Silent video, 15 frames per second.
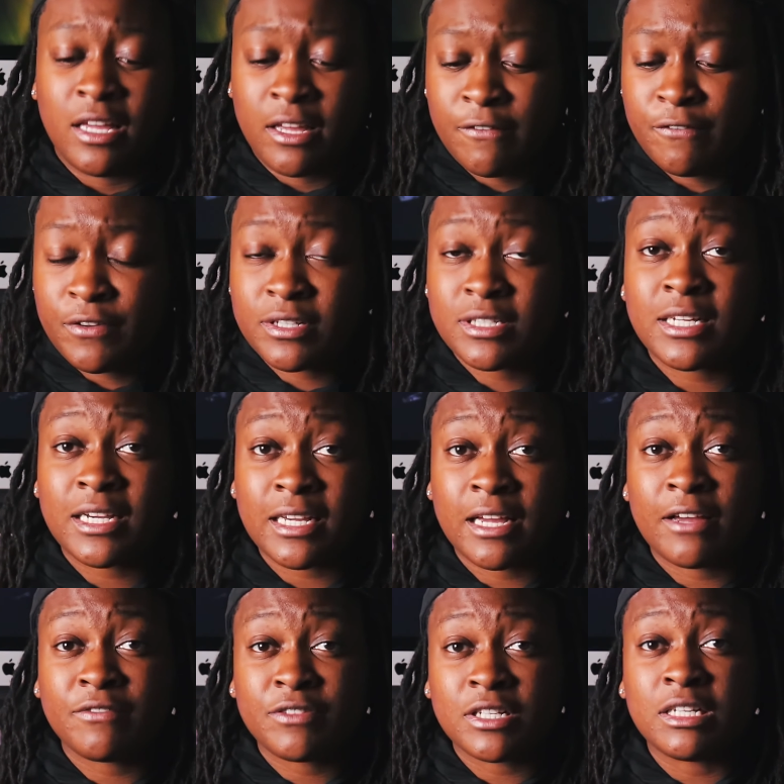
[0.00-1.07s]
It feels like a
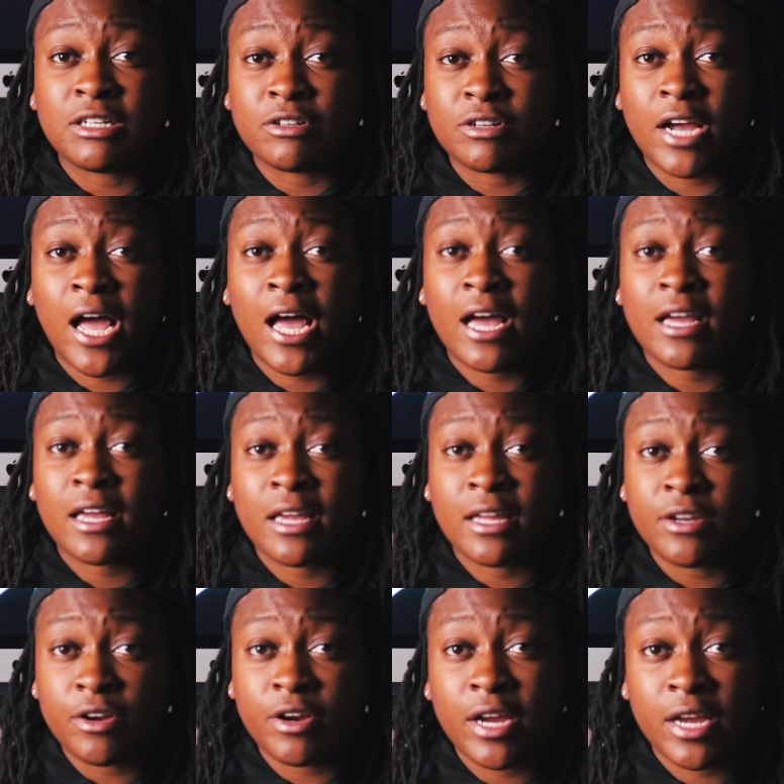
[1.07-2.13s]
hefty little guy
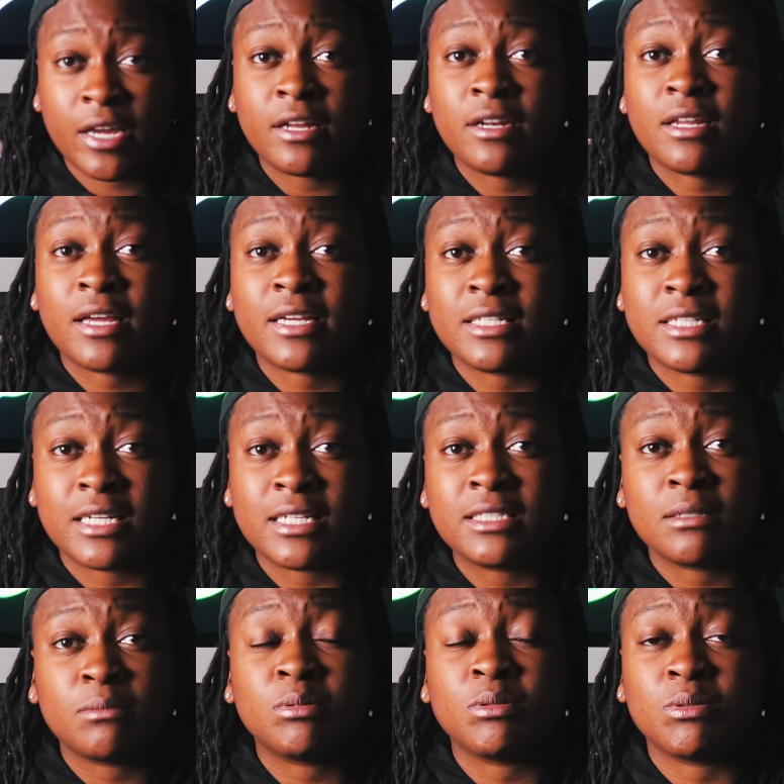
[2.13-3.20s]
in your hand, like it
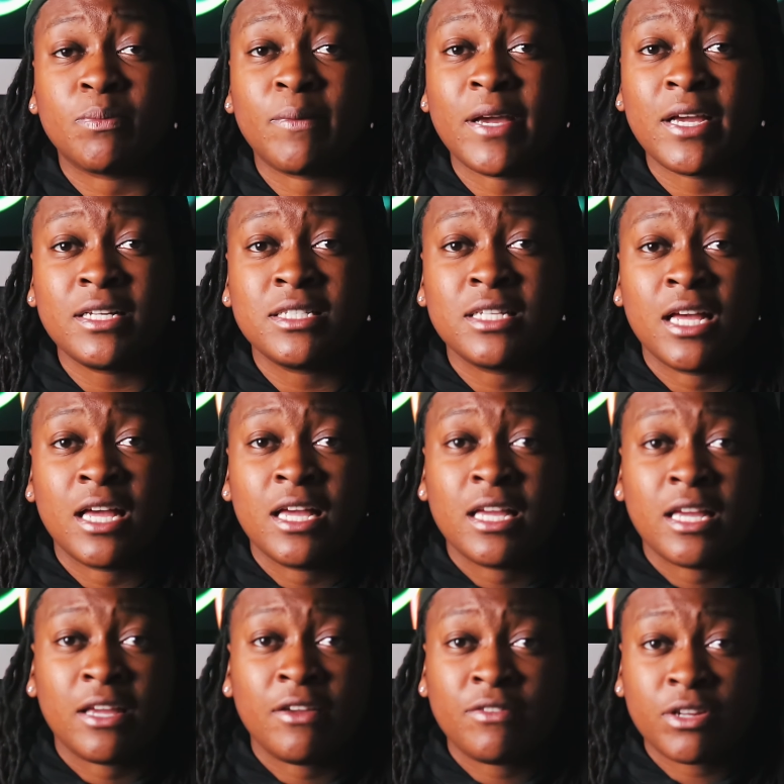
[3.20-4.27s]
takes up some space.
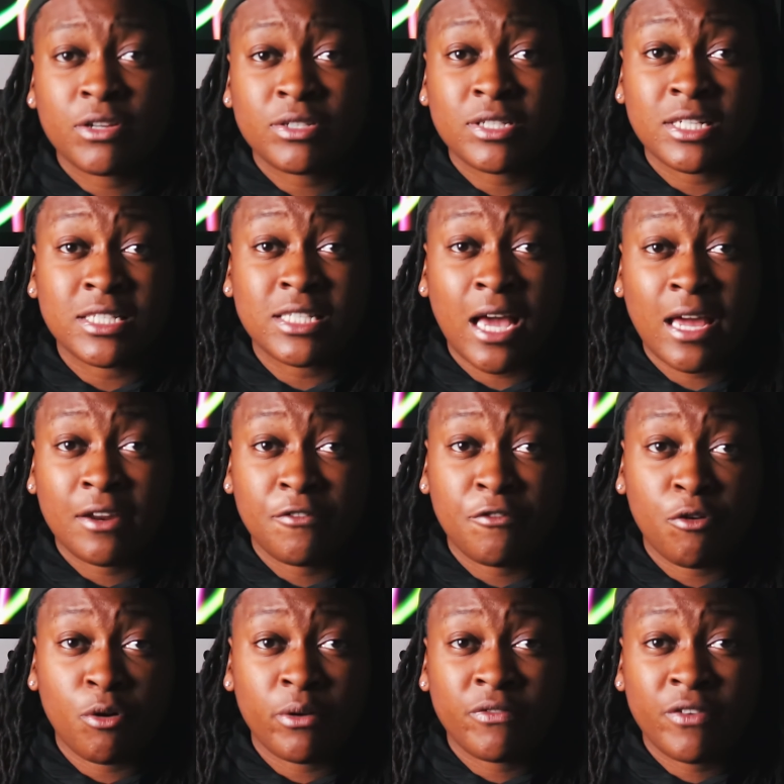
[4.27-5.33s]
Even though it's in a tiny
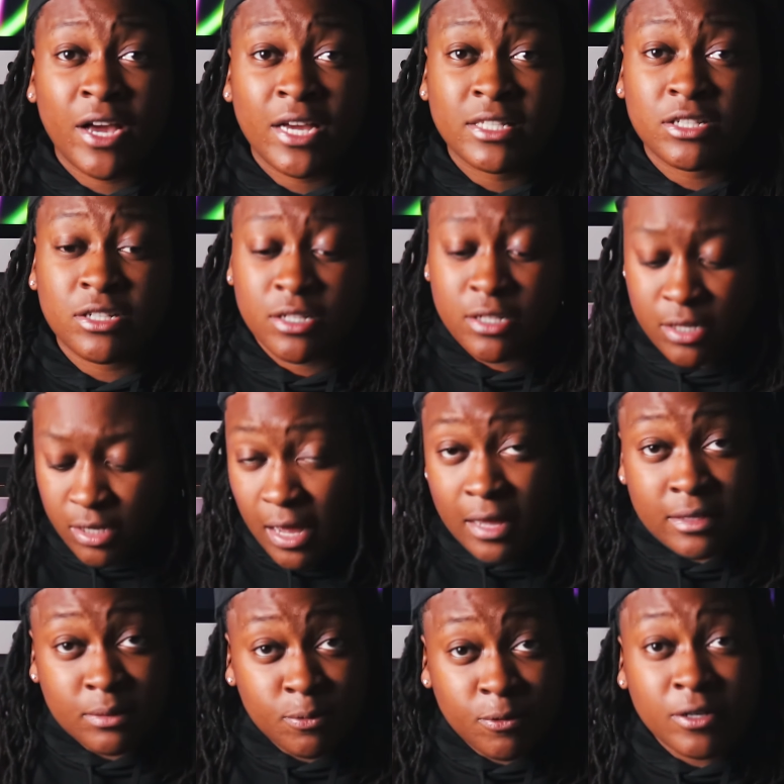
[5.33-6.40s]
form factor,
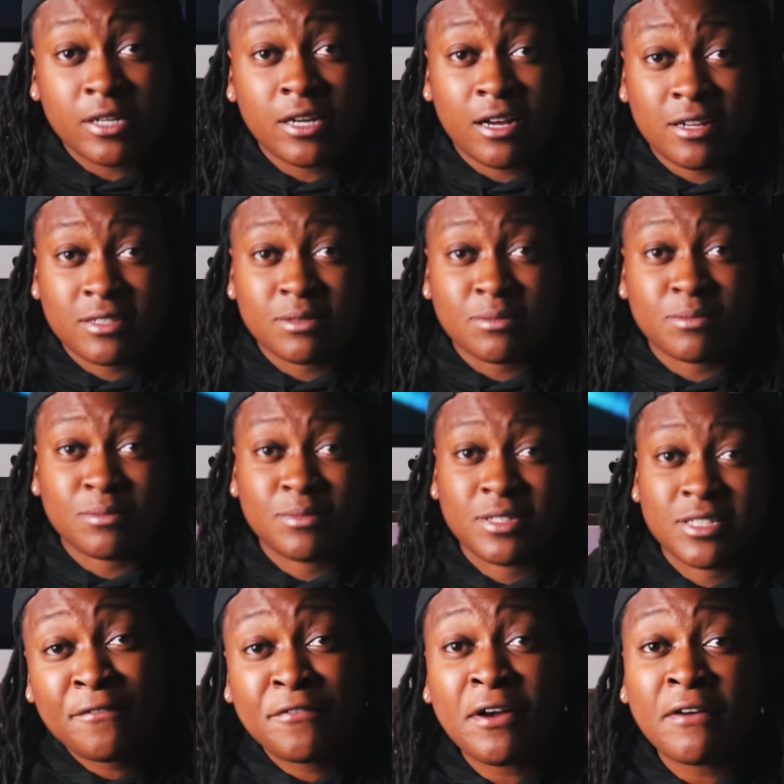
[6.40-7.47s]
it's pretty awesome.
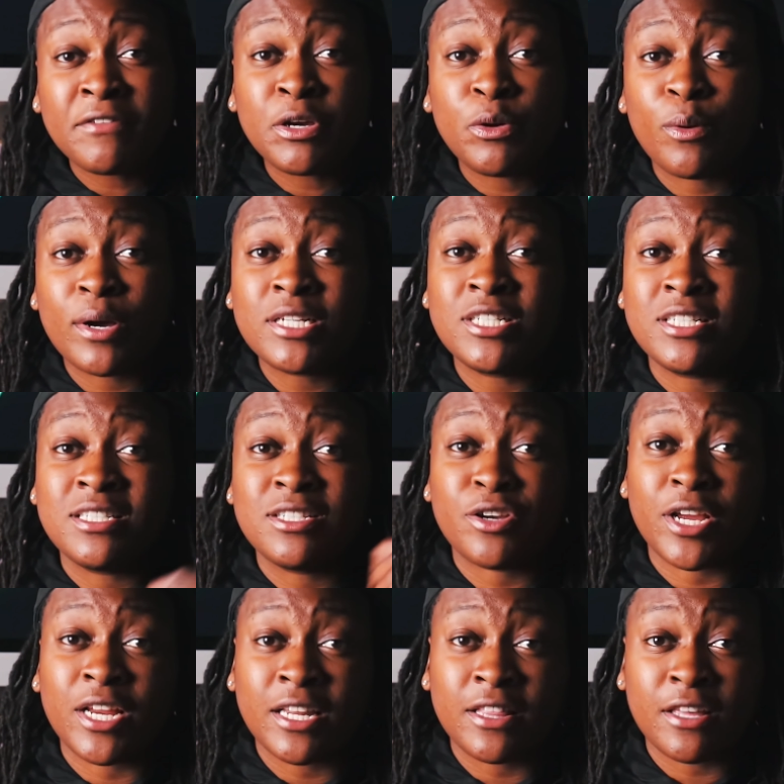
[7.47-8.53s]
If you have any questions or
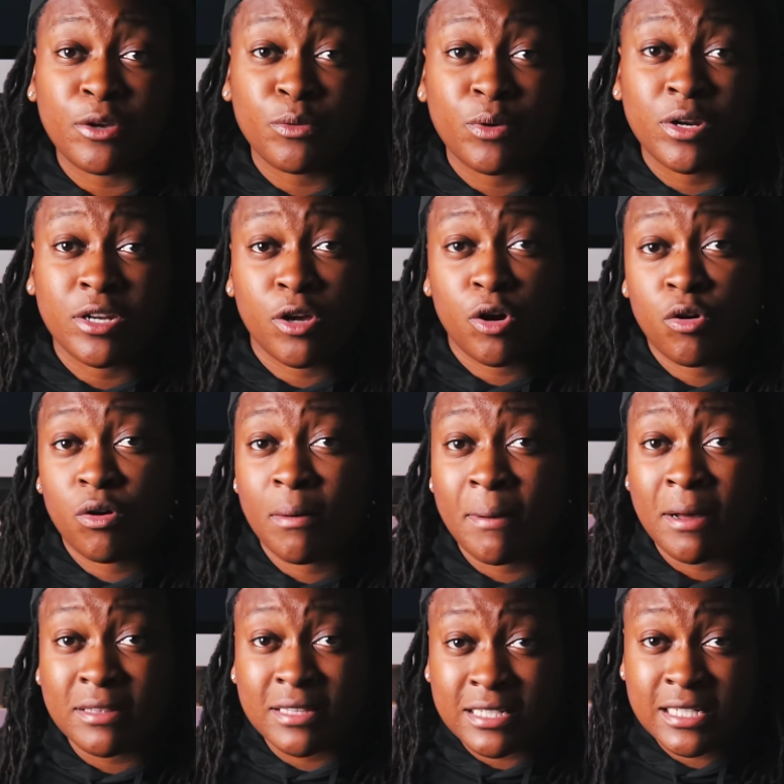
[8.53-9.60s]
anything you want to know
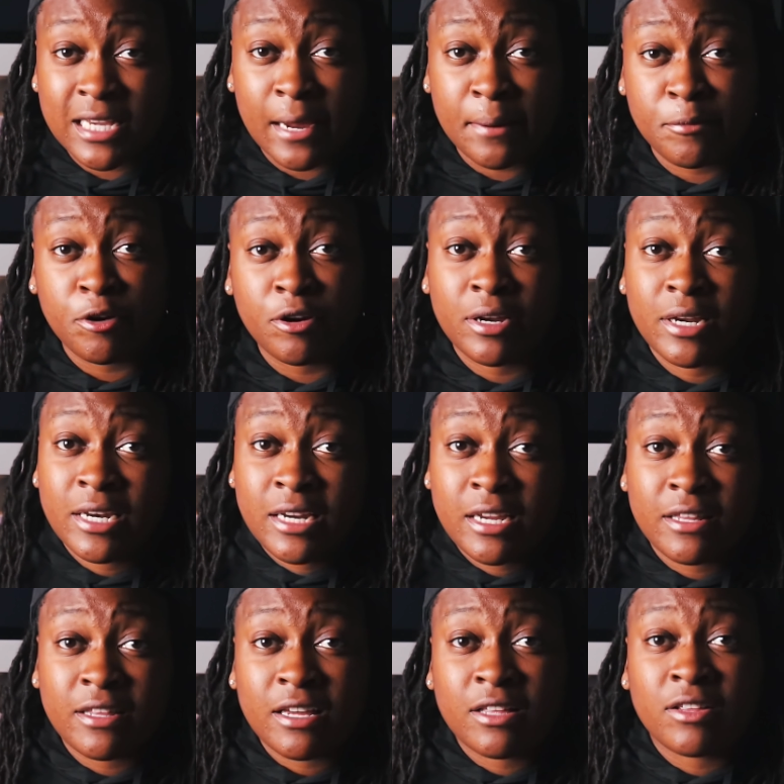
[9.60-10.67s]
about this camera or any
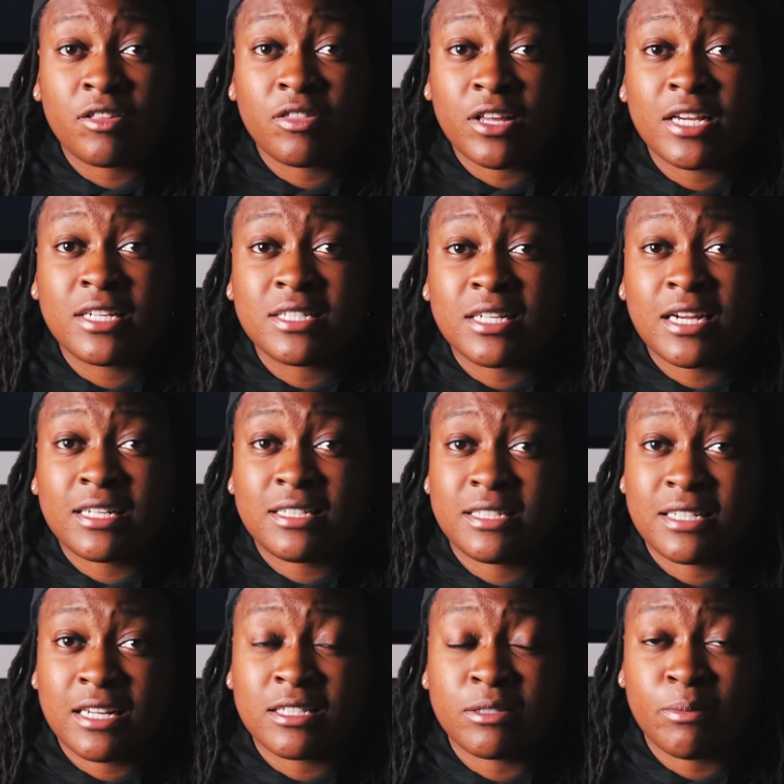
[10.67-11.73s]
of the other things that I
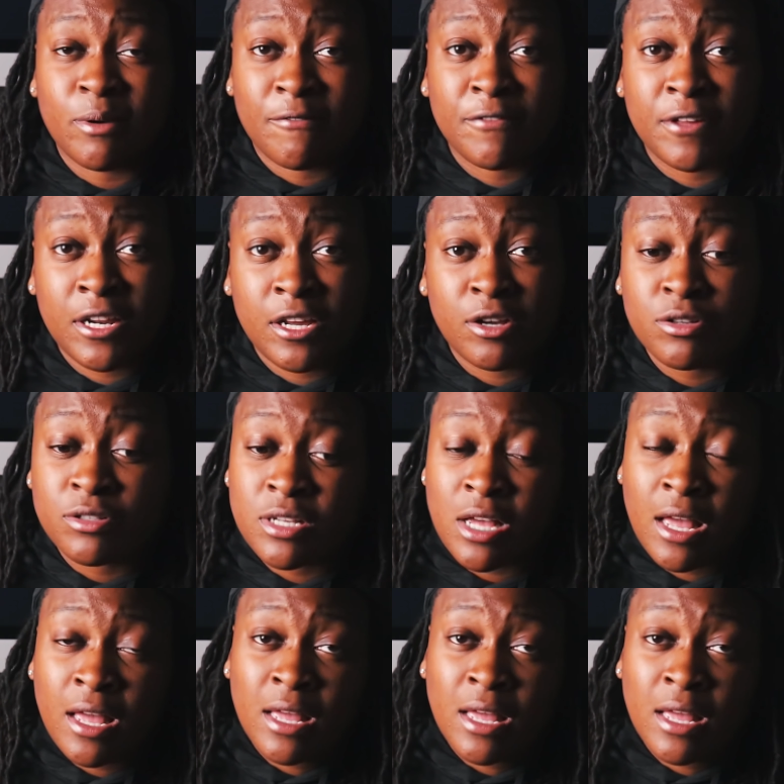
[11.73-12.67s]
discussed in my videos,